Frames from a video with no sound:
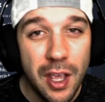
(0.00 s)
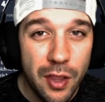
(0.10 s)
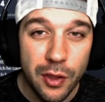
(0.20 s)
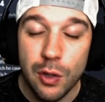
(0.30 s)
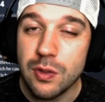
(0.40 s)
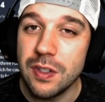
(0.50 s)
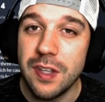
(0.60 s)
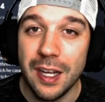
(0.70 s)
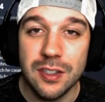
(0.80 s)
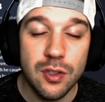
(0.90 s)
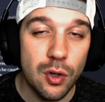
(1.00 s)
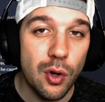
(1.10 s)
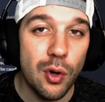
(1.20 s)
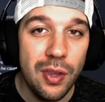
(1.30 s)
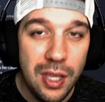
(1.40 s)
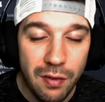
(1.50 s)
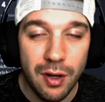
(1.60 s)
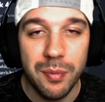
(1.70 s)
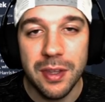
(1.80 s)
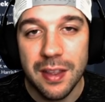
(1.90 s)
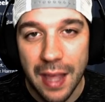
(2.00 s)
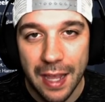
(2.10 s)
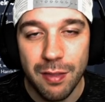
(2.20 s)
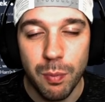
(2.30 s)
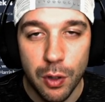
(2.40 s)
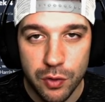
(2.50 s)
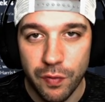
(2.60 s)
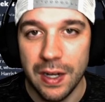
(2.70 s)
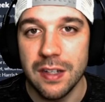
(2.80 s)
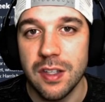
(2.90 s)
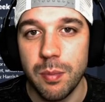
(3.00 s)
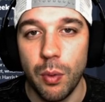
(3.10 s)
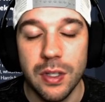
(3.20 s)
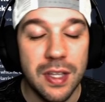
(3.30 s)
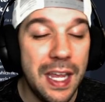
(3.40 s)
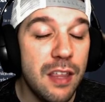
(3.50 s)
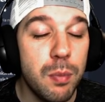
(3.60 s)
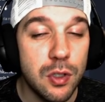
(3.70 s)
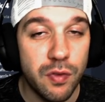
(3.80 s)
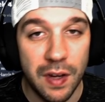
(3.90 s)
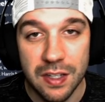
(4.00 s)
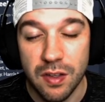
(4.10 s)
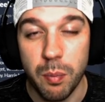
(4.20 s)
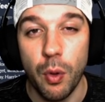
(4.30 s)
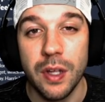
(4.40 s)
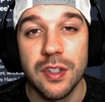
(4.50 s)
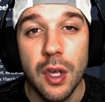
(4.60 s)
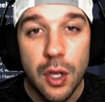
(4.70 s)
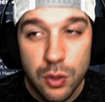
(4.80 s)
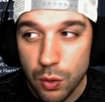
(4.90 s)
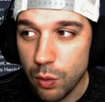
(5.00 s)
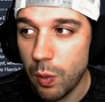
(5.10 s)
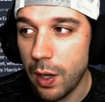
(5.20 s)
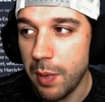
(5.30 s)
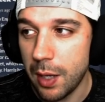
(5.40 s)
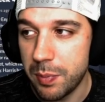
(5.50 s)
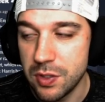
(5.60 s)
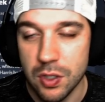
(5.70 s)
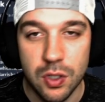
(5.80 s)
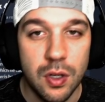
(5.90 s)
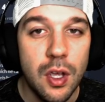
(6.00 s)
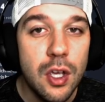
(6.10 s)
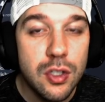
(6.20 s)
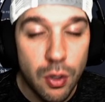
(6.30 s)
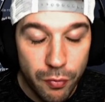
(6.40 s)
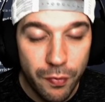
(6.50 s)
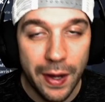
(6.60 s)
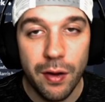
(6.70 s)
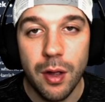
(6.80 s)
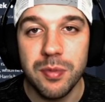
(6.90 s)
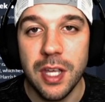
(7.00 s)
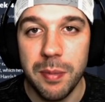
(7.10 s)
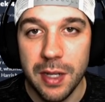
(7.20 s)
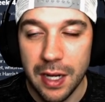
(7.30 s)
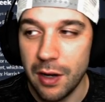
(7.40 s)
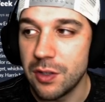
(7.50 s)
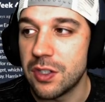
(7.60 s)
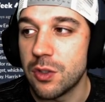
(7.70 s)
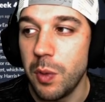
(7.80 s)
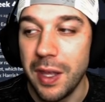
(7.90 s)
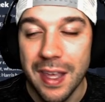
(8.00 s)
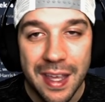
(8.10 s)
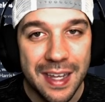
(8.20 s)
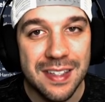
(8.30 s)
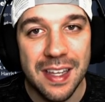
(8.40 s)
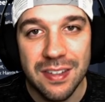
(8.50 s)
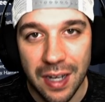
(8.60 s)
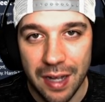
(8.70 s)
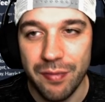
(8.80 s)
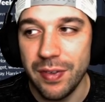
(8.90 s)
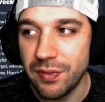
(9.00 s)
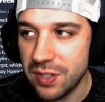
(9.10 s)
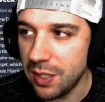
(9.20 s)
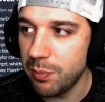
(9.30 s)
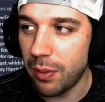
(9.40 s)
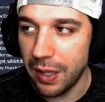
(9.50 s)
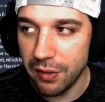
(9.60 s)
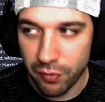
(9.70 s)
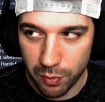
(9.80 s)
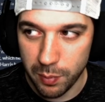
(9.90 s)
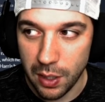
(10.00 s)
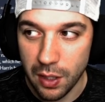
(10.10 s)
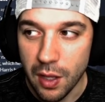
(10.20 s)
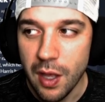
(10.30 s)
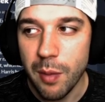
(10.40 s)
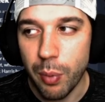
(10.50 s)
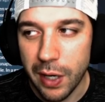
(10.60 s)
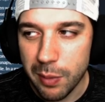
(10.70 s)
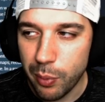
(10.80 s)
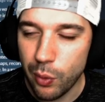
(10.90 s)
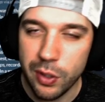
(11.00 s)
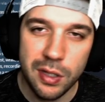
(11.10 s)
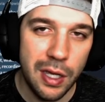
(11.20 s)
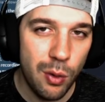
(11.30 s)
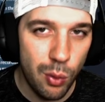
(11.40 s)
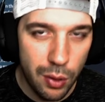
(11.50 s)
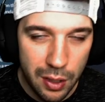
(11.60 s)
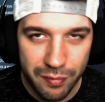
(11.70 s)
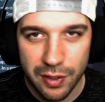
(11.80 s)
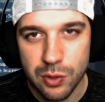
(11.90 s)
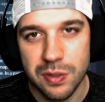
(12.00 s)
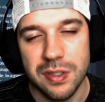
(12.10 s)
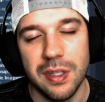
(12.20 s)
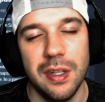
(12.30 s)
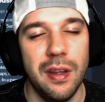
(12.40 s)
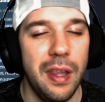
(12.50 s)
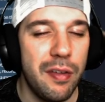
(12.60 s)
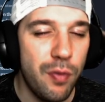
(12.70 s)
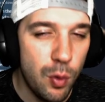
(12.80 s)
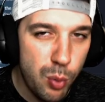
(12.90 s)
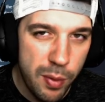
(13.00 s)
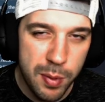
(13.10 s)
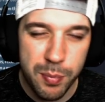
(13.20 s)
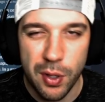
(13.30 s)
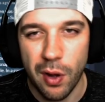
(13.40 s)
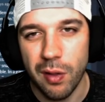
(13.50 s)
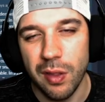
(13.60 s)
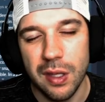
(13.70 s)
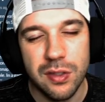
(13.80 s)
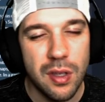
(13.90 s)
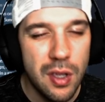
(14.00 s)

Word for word: The Houston Texans are currently giving up the ninth most fantasy points, eighth most fantasy points to the running back position. So fire up Damien Harris this week. He's a top 15 play for me. Brandon Bolden, not a whole lot of interest in like full point PPR leagues.